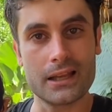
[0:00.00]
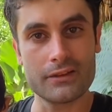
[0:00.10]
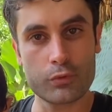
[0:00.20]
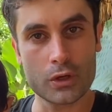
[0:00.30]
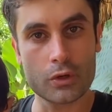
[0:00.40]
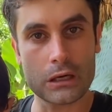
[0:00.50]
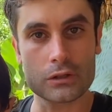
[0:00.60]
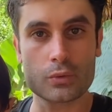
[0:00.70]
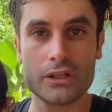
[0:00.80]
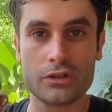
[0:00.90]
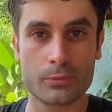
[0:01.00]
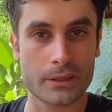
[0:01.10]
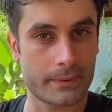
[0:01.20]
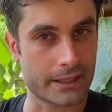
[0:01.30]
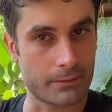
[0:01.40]
if we go out, we need to
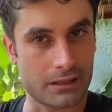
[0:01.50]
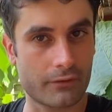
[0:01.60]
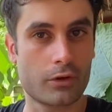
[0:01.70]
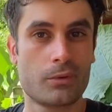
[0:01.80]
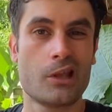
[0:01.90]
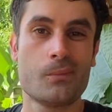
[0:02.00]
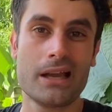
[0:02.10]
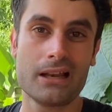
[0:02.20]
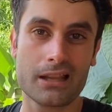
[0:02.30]
prepare the bag for baby Bella,